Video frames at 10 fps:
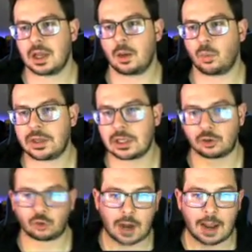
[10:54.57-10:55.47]
We can
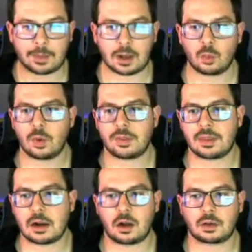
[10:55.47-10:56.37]
trap it with that
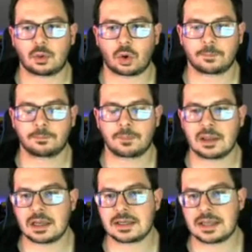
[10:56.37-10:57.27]
Encore. And
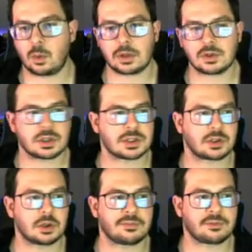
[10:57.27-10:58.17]
then Tailwind's just
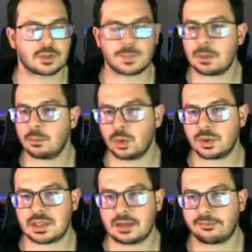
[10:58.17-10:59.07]
good for speed boost
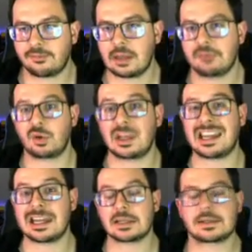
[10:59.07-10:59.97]
if we need
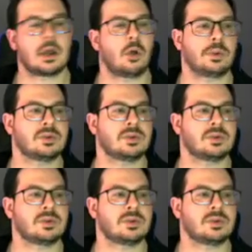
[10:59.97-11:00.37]
it to help us